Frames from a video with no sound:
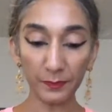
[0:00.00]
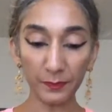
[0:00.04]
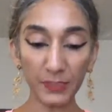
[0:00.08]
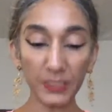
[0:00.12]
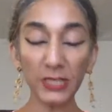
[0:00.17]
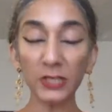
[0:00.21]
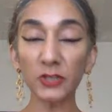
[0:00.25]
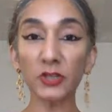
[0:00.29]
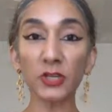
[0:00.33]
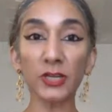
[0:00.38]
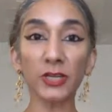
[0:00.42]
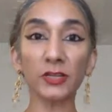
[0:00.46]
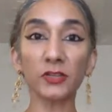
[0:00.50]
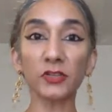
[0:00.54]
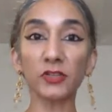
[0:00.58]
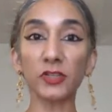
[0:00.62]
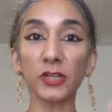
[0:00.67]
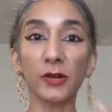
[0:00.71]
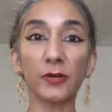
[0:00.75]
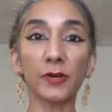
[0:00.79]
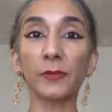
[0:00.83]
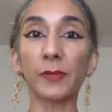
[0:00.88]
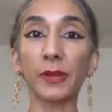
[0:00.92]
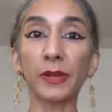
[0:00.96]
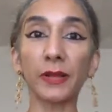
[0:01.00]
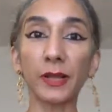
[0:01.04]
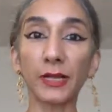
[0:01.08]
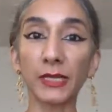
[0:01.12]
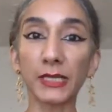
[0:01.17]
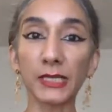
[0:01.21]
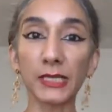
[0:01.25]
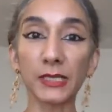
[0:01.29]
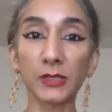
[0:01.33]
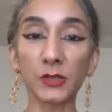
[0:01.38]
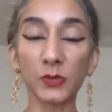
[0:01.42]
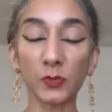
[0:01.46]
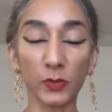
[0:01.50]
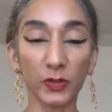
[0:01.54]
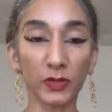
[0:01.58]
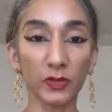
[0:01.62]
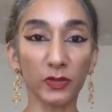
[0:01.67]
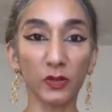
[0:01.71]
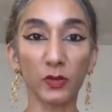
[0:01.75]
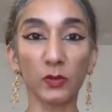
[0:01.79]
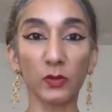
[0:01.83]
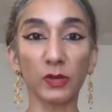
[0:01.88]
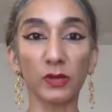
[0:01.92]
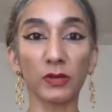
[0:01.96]
teaching, sharing my ideas
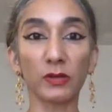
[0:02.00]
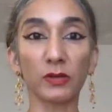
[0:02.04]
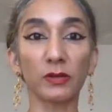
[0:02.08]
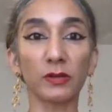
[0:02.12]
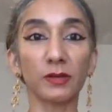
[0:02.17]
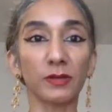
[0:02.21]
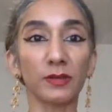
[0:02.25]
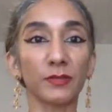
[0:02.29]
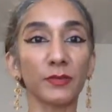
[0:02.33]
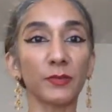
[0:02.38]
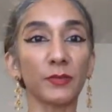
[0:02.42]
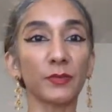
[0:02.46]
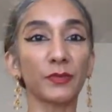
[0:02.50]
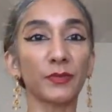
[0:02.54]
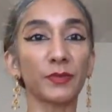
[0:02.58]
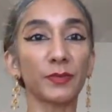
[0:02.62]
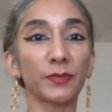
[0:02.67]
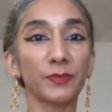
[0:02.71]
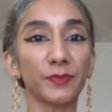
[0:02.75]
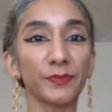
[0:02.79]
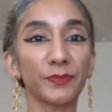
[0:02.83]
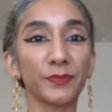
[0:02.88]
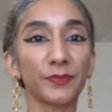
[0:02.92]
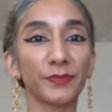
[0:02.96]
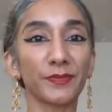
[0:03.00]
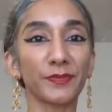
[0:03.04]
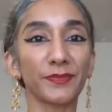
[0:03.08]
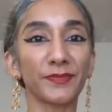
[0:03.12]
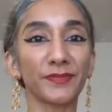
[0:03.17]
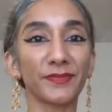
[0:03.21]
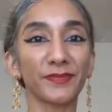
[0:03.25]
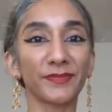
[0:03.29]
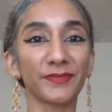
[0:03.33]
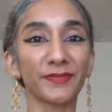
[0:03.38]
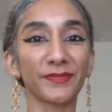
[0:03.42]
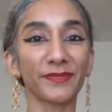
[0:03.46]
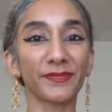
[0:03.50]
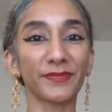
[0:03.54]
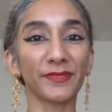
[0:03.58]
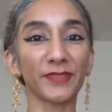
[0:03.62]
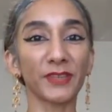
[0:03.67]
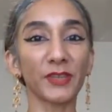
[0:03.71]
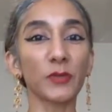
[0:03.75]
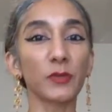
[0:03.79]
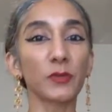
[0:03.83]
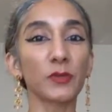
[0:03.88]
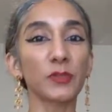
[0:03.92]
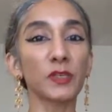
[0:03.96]
with you, and
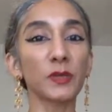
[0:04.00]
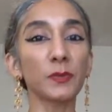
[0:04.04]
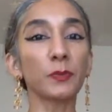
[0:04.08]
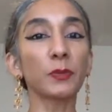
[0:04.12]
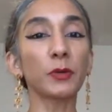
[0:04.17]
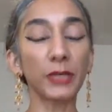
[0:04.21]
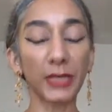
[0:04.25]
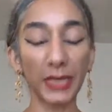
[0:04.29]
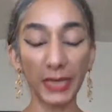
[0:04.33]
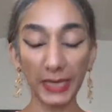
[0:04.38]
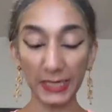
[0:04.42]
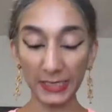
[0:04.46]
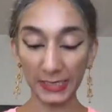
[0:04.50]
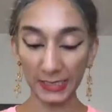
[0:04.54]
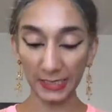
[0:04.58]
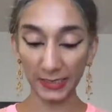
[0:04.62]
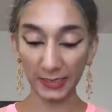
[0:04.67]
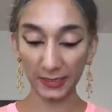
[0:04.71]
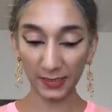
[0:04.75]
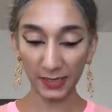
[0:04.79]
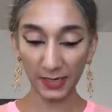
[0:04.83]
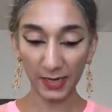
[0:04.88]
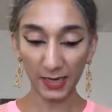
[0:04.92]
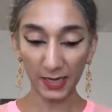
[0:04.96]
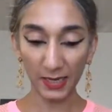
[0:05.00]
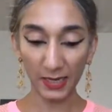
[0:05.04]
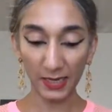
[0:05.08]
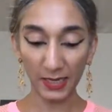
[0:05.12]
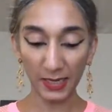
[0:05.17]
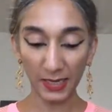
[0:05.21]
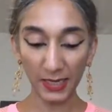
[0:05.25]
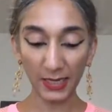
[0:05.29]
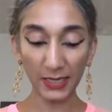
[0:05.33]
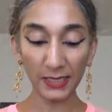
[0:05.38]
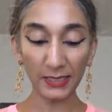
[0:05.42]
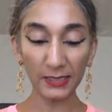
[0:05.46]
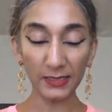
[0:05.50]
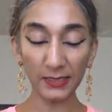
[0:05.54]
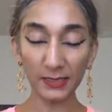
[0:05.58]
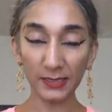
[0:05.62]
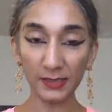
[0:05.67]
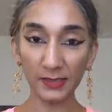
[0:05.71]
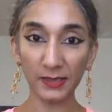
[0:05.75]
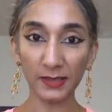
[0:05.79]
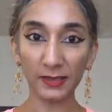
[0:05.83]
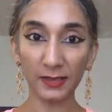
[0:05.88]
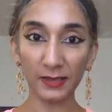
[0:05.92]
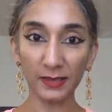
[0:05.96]
you reciprocating
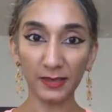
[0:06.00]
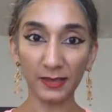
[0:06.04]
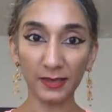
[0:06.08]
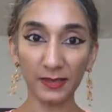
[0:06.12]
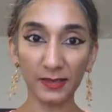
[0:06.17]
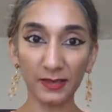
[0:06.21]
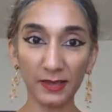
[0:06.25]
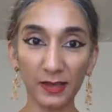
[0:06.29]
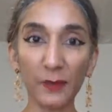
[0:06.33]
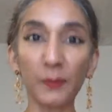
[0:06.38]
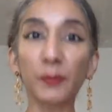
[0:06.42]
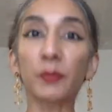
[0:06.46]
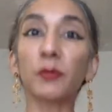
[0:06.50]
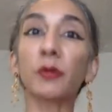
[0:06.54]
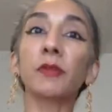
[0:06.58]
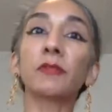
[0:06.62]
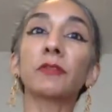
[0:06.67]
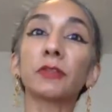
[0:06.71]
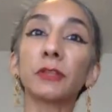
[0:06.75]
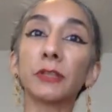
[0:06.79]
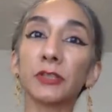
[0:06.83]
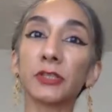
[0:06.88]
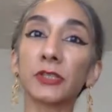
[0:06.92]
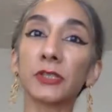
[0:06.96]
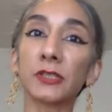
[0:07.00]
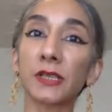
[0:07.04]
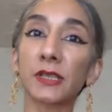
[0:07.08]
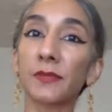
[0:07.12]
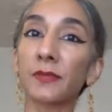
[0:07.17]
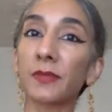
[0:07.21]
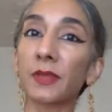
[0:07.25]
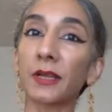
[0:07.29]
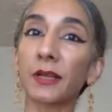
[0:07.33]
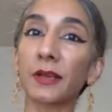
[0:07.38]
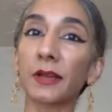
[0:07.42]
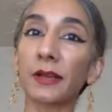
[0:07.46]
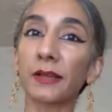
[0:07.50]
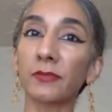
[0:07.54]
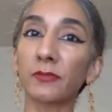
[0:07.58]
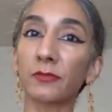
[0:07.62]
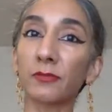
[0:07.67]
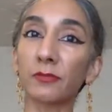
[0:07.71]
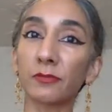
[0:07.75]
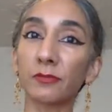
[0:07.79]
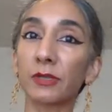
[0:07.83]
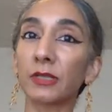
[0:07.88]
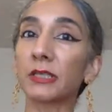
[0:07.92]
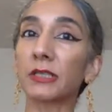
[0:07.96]
is a privilege and something I
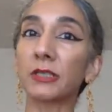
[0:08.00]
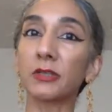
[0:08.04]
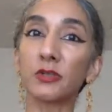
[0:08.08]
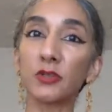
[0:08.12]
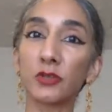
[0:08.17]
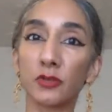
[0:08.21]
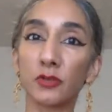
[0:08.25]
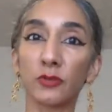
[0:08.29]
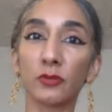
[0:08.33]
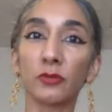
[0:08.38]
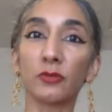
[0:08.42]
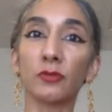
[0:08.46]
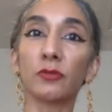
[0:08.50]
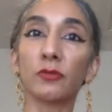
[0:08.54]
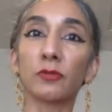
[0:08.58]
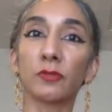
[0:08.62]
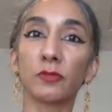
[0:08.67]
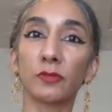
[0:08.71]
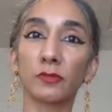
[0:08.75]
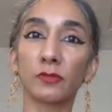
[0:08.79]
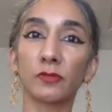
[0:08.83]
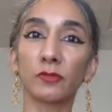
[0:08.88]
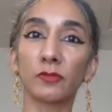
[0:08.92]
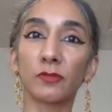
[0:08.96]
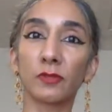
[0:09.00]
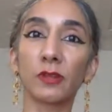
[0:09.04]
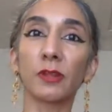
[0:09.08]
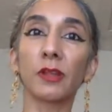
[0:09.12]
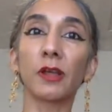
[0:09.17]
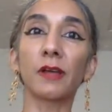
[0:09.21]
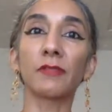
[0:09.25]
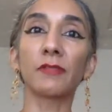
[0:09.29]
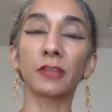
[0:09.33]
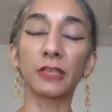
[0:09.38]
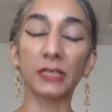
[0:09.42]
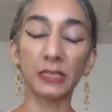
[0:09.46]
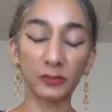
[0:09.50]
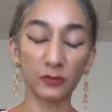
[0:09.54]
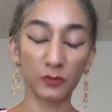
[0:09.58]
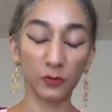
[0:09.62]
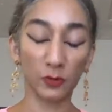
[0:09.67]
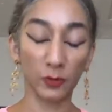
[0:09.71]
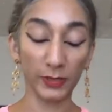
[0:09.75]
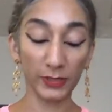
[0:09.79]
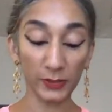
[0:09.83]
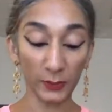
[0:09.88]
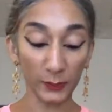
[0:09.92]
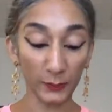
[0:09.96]
really do love and
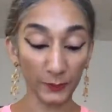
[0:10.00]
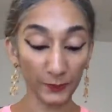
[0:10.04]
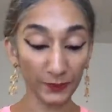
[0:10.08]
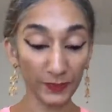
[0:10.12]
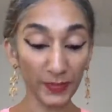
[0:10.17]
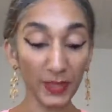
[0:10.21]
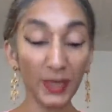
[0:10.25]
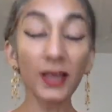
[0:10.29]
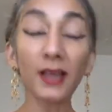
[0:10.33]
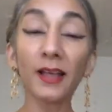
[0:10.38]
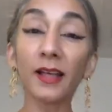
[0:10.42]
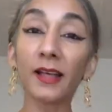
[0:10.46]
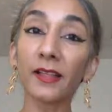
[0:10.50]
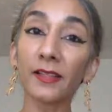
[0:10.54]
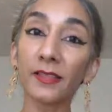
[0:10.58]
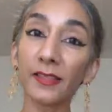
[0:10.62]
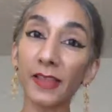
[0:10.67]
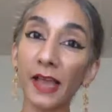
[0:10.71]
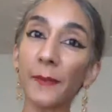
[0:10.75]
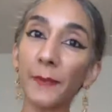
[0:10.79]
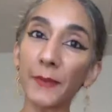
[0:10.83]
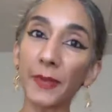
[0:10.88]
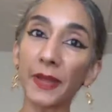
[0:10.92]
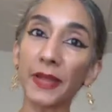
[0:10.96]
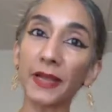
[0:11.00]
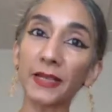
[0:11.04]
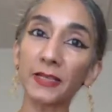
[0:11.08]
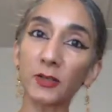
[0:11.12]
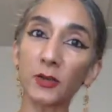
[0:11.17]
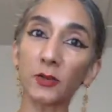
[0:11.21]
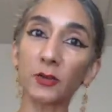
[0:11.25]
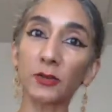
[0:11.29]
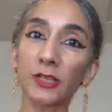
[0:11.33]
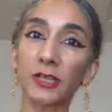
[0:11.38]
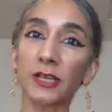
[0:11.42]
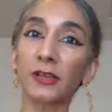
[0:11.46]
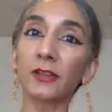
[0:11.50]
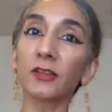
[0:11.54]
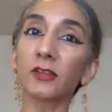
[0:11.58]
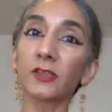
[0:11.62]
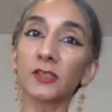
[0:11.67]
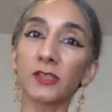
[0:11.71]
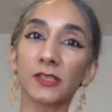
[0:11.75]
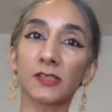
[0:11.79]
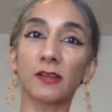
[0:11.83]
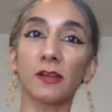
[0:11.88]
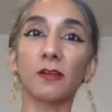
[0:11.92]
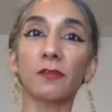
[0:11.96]
enjoy. So that makes all the other
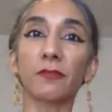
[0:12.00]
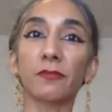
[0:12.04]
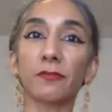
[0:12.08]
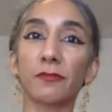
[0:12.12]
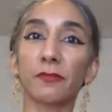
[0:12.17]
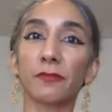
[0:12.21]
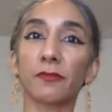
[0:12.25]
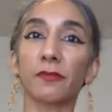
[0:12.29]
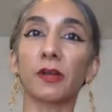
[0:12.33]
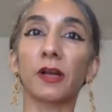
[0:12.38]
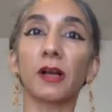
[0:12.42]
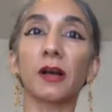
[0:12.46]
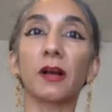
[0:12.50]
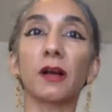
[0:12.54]
stuff